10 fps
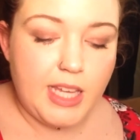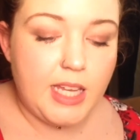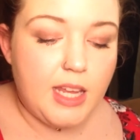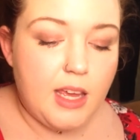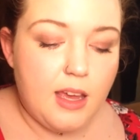
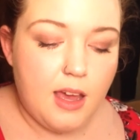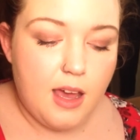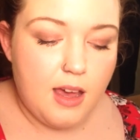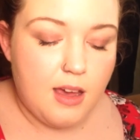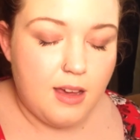it.
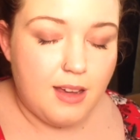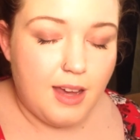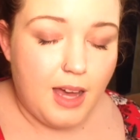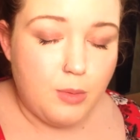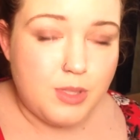
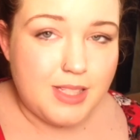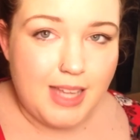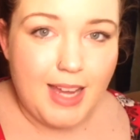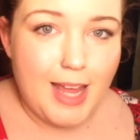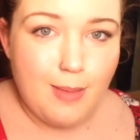I was
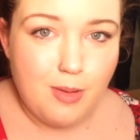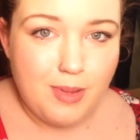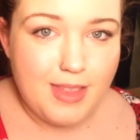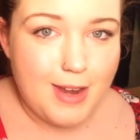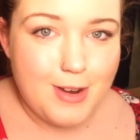not happy
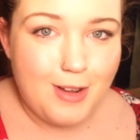with that at